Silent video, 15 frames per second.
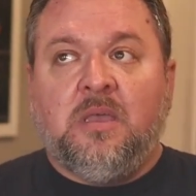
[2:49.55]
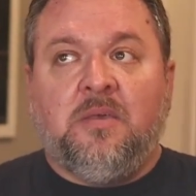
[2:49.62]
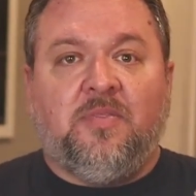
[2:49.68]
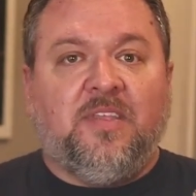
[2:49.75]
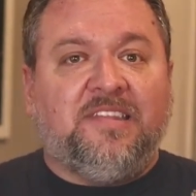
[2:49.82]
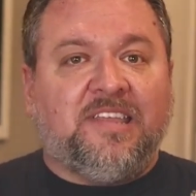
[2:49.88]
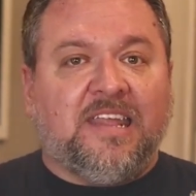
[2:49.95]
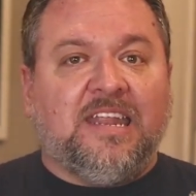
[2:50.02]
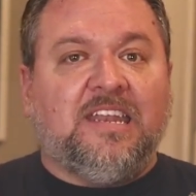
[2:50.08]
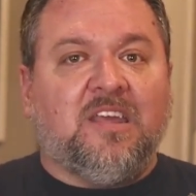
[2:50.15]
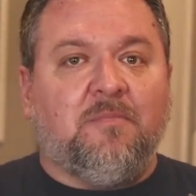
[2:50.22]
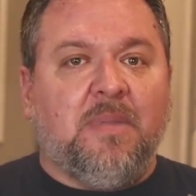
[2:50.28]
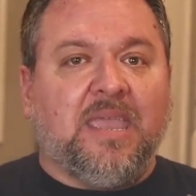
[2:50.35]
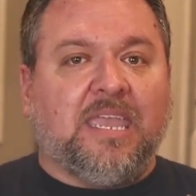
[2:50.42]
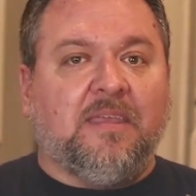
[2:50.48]
This can end up
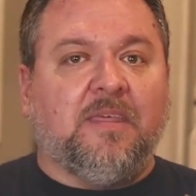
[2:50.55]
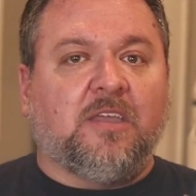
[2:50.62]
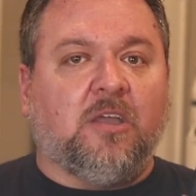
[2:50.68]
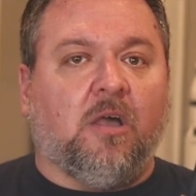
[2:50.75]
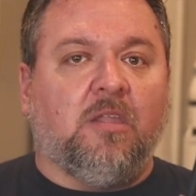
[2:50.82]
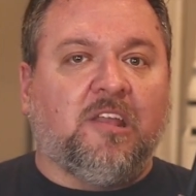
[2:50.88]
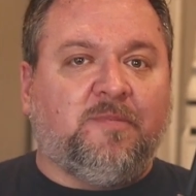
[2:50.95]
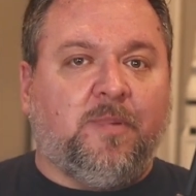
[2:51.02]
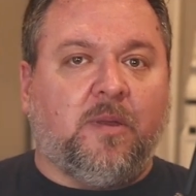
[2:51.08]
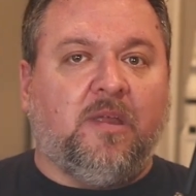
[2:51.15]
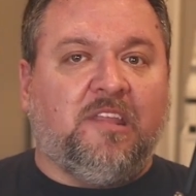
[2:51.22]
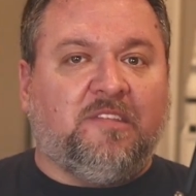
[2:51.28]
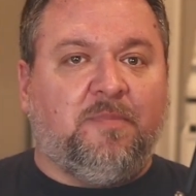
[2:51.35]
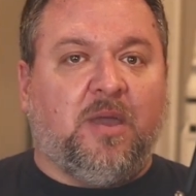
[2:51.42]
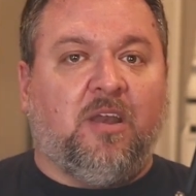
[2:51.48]
making the call
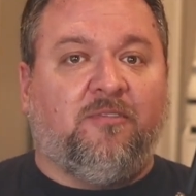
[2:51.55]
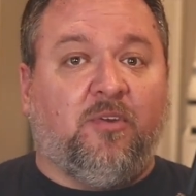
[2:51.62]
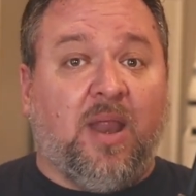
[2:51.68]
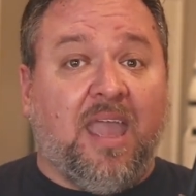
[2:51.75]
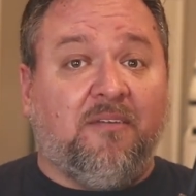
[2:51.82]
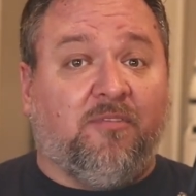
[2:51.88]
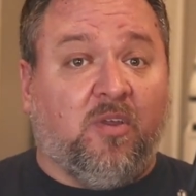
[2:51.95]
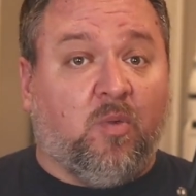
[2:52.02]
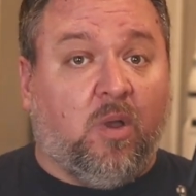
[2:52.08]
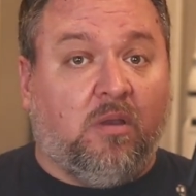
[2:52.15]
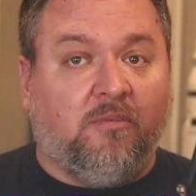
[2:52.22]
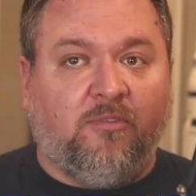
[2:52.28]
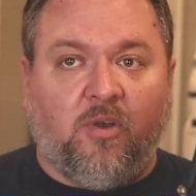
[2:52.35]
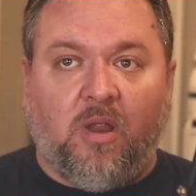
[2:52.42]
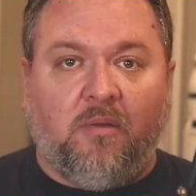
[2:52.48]
experience better for everyone
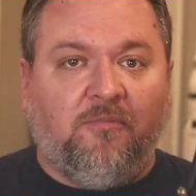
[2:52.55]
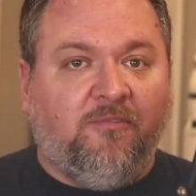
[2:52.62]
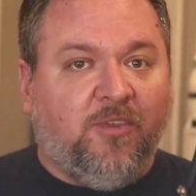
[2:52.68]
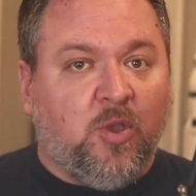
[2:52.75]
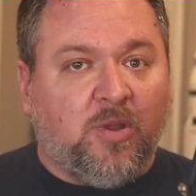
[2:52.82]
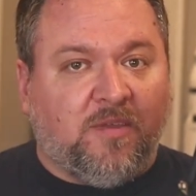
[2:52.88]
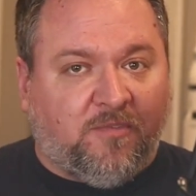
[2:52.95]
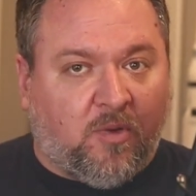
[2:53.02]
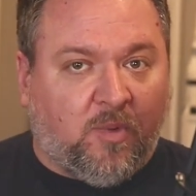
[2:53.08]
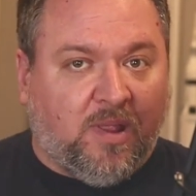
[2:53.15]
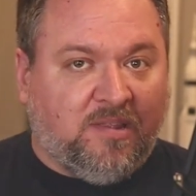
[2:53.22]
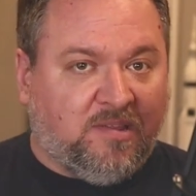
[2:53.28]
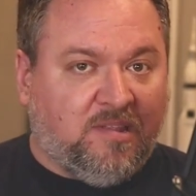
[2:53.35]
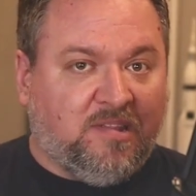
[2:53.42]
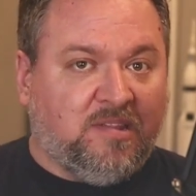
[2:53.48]
for a few different
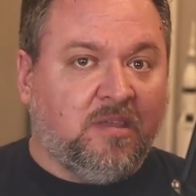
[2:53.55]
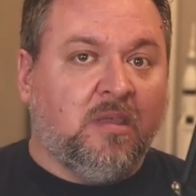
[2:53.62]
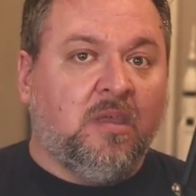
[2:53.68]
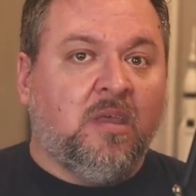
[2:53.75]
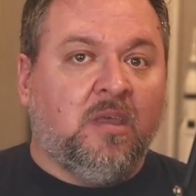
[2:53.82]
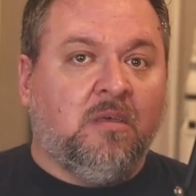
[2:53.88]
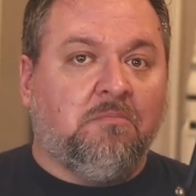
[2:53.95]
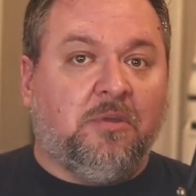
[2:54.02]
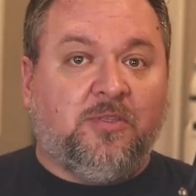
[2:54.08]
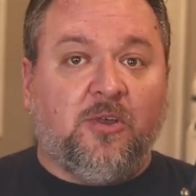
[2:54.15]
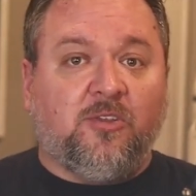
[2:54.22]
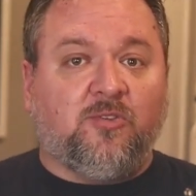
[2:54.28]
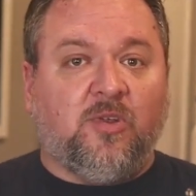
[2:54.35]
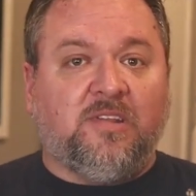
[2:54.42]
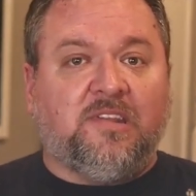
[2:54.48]
reasons. But
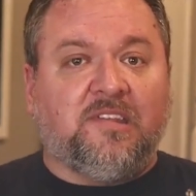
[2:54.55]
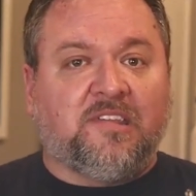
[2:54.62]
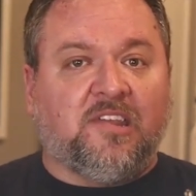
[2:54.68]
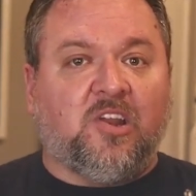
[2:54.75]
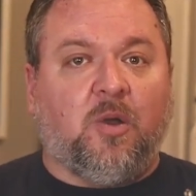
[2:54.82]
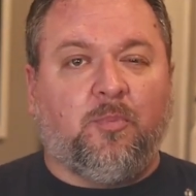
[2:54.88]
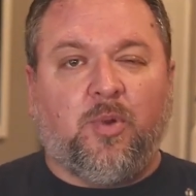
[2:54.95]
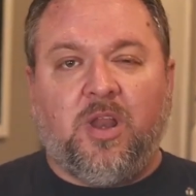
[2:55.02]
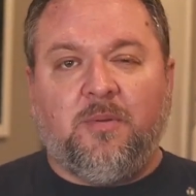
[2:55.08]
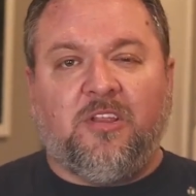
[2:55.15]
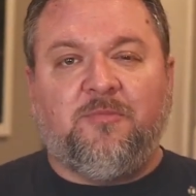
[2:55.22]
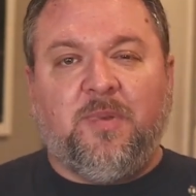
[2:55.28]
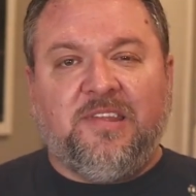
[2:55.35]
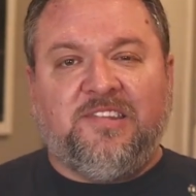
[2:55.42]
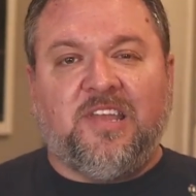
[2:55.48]
those reasons can all pretty much
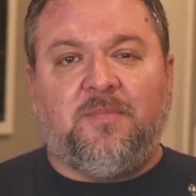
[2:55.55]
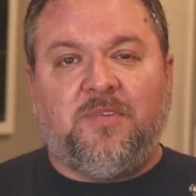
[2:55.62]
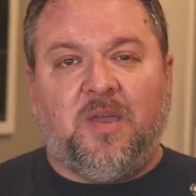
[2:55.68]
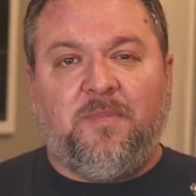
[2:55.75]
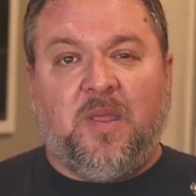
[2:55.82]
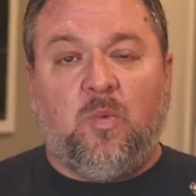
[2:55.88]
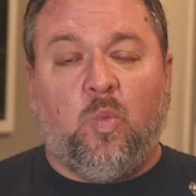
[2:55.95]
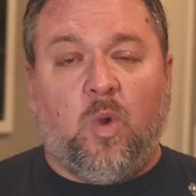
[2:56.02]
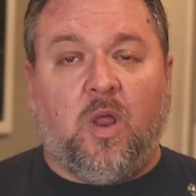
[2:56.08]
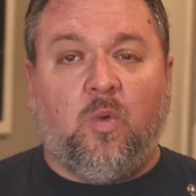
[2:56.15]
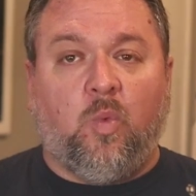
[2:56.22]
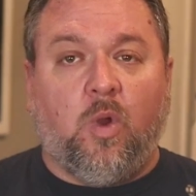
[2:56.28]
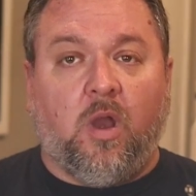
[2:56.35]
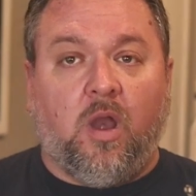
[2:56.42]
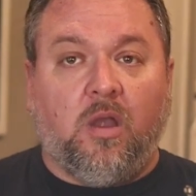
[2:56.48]
be summed up in one
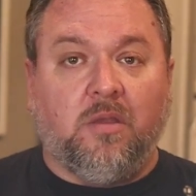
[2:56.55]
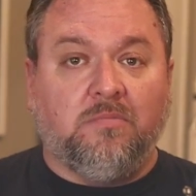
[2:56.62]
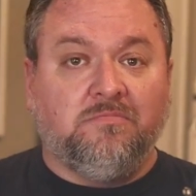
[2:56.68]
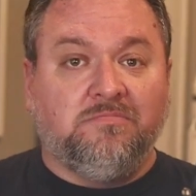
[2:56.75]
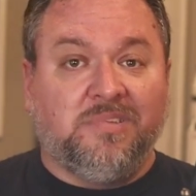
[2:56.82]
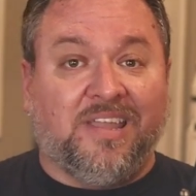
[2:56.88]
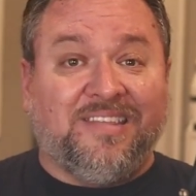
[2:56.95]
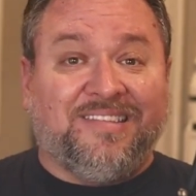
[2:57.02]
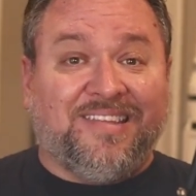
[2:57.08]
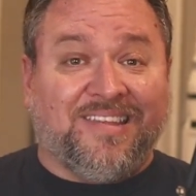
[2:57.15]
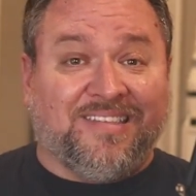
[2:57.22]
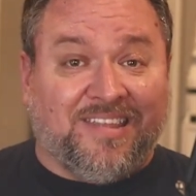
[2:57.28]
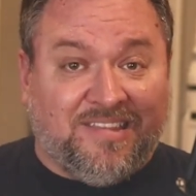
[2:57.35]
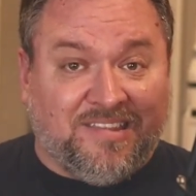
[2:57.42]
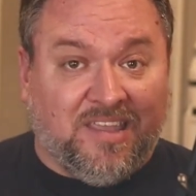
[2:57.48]
word:
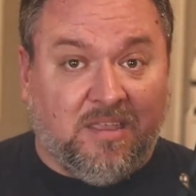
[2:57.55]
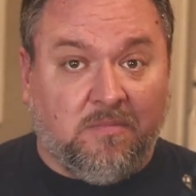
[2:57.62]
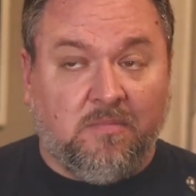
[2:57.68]
consistency.